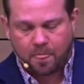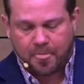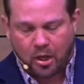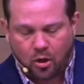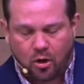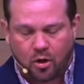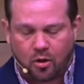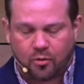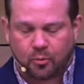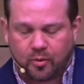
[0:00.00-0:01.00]
all
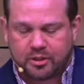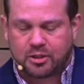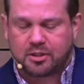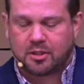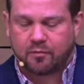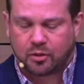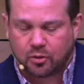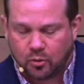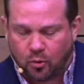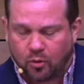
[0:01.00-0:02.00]
the riches of the
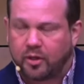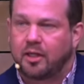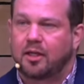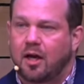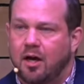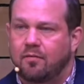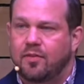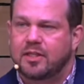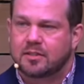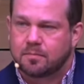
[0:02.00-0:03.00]
glory of
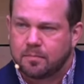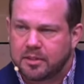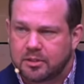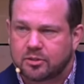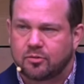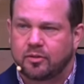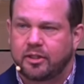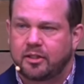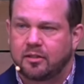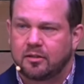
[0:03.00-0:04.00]
this mystery,
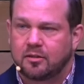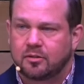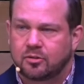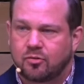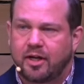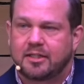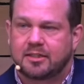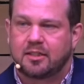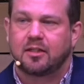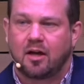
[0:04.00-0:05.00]
Christ
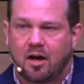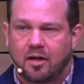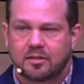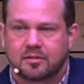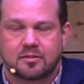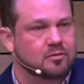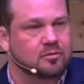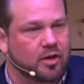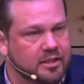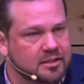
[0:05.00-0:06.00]
in us,
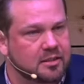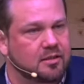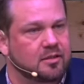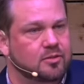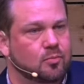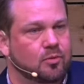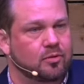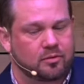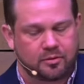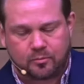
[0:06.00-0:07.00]
Christ in this
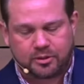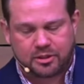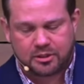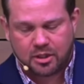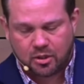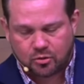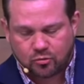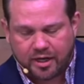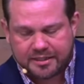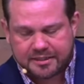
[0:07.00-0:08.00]
world, which is
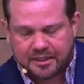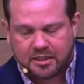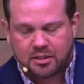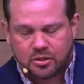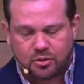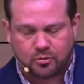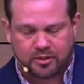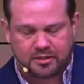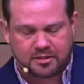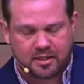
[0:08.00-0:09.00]
Christ in you,
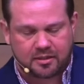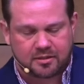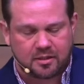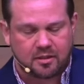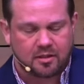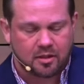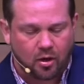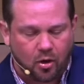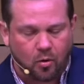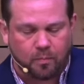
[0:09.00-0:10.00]
he says, the
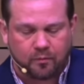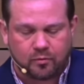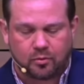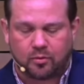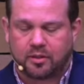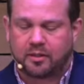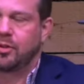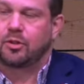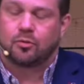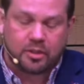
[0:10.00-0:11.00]
hope of glory. You
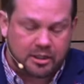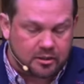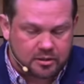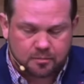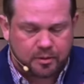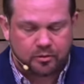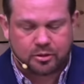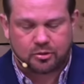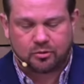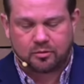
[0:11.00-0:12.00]
don't need
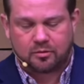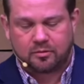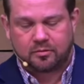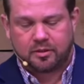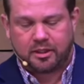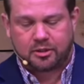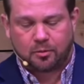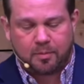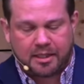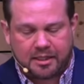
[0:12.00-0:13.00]
spiritual
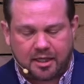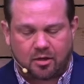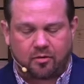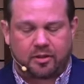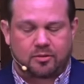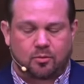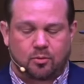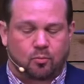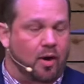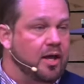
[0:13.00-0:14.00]
intermediaries or
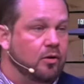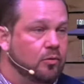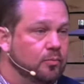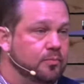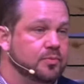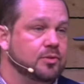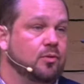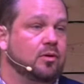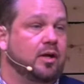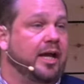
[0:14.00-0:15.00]
realms
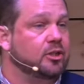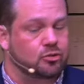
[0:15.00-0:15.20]
or extra